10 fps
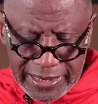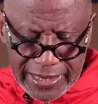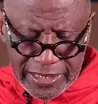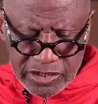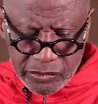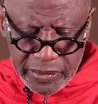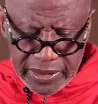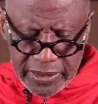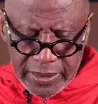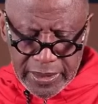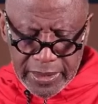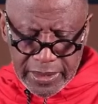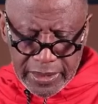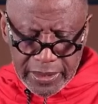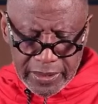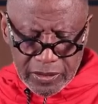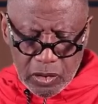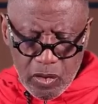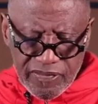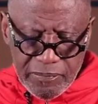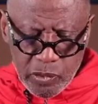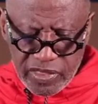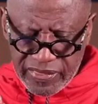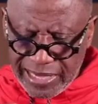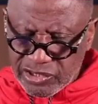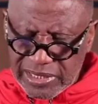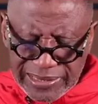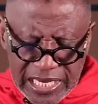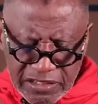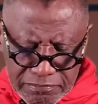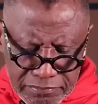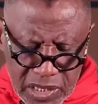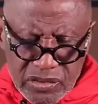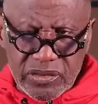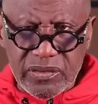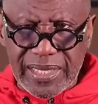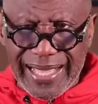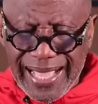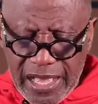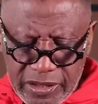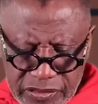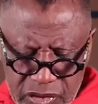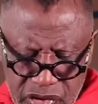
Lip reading: again, it is written in the law of Moses, thou shalt not muzzle the ox,